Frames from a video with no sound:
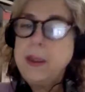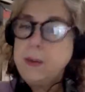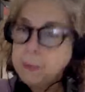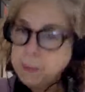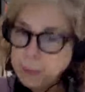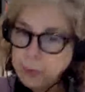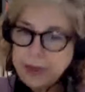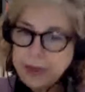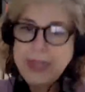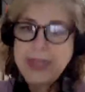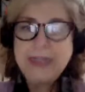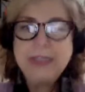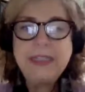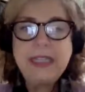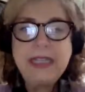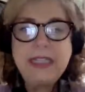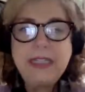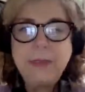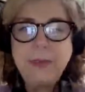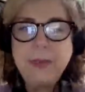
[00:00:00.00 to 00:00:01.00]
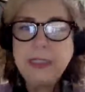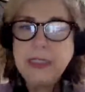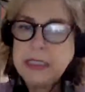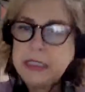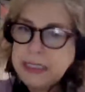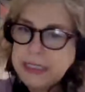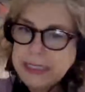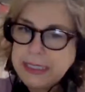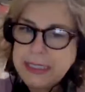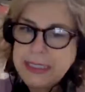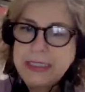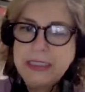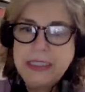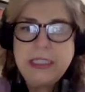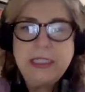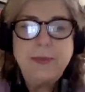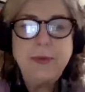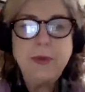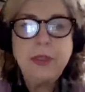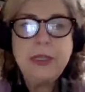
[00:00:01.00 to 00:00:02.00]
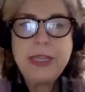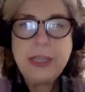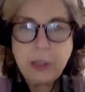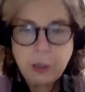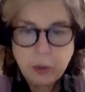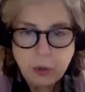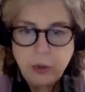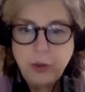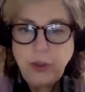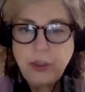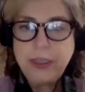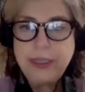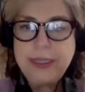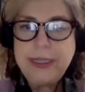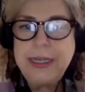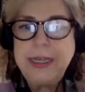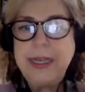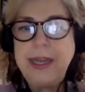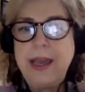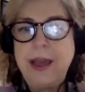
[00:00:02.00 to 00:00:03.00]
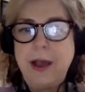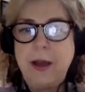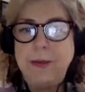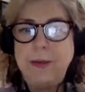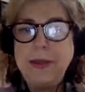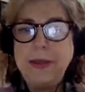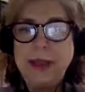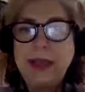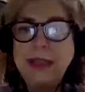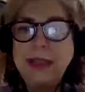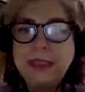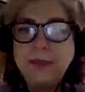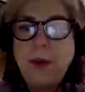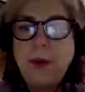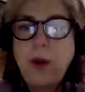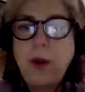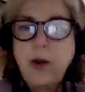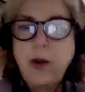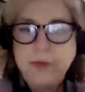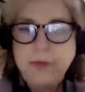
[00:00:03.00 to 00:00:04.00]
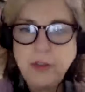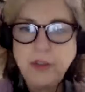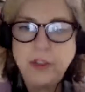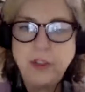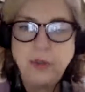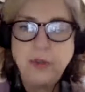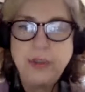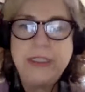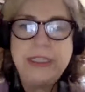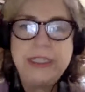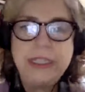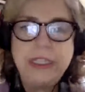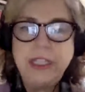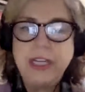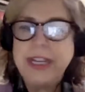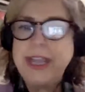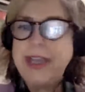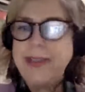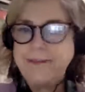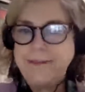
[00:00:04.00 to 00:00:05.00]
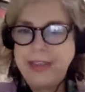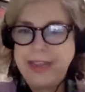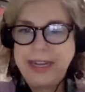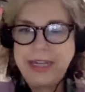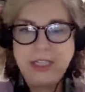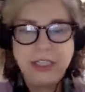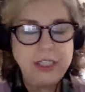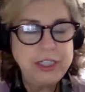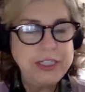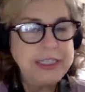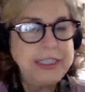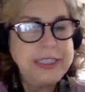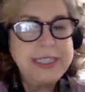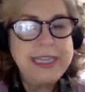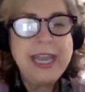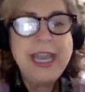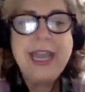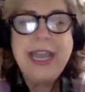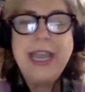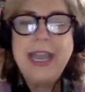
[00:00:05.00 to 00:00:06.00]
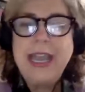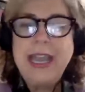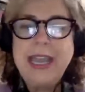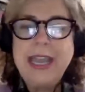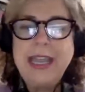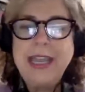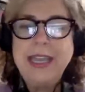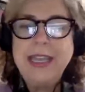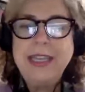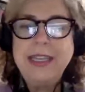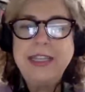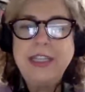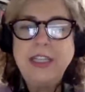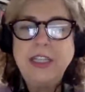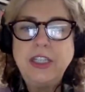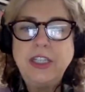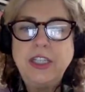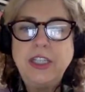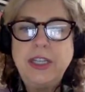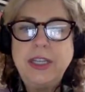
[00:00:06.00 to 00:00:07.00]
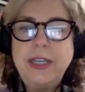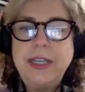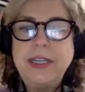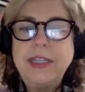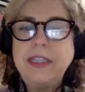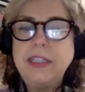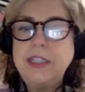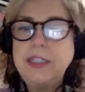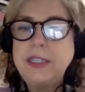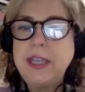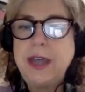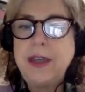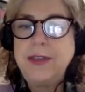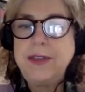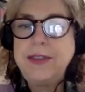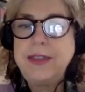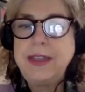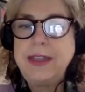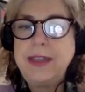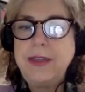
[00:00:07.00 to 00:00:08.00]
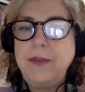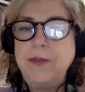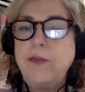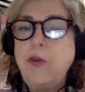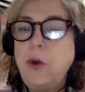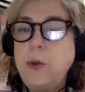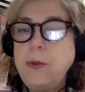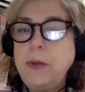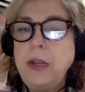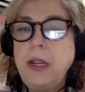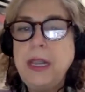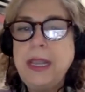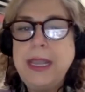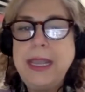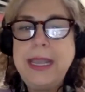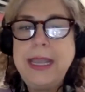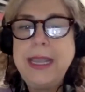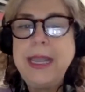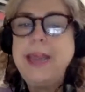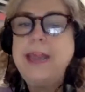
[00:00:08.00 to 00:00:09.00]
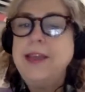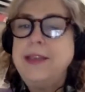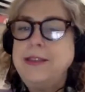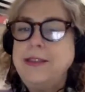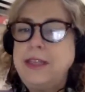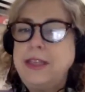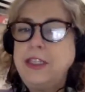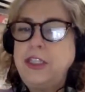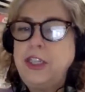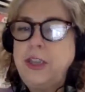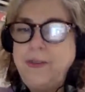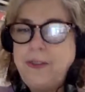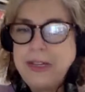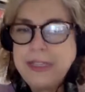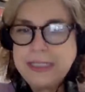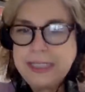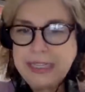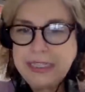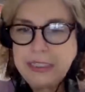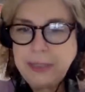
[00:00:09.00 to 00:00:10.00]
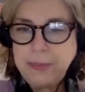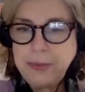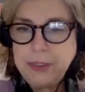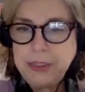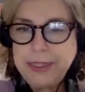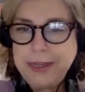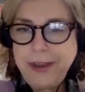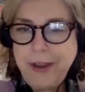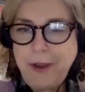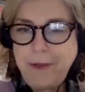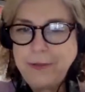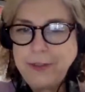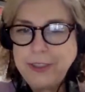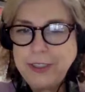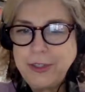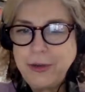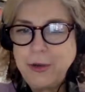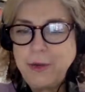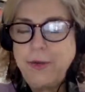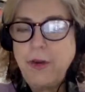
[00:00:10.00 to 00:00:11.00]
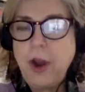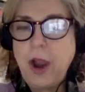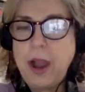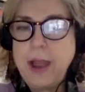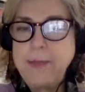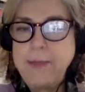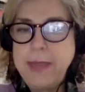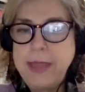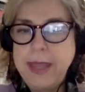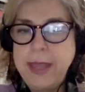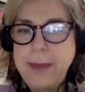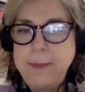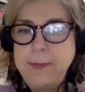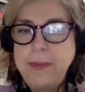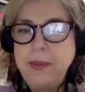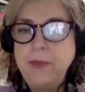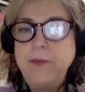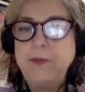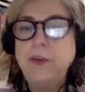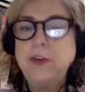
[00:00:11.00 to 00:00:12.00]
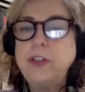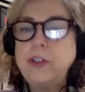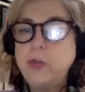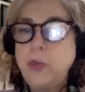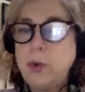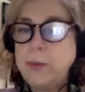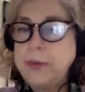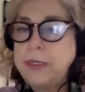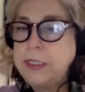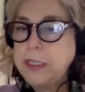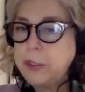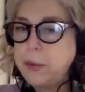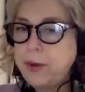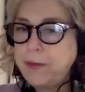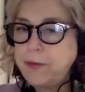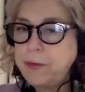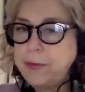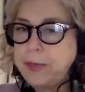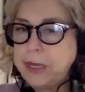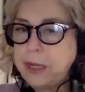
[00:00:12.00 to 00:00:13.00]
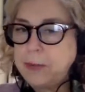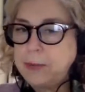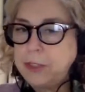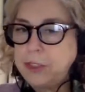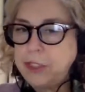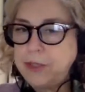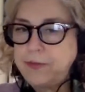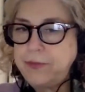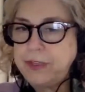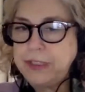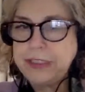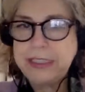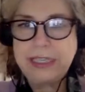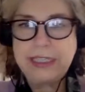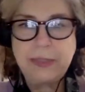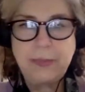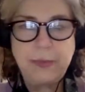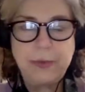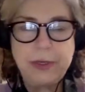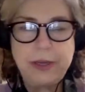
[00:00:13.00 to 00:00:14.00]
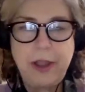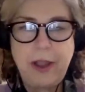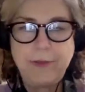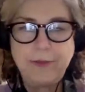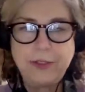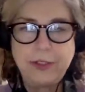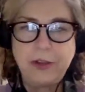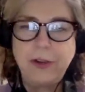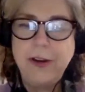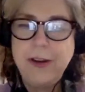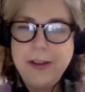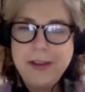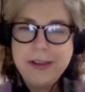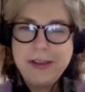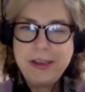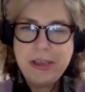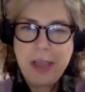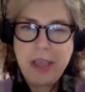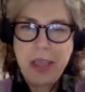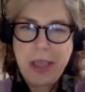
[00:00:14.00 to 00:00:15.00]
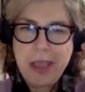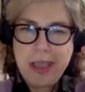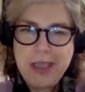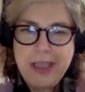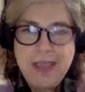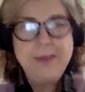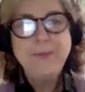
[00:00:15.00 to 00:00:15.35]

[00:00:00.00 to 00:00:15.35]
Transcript: bring accessibility and disability inclusion as part of their strategic advantages. And she is formerly the Chief Accessibility Officer for IBM, the first woman to ever become a Chief Accessibility Officer. Yay.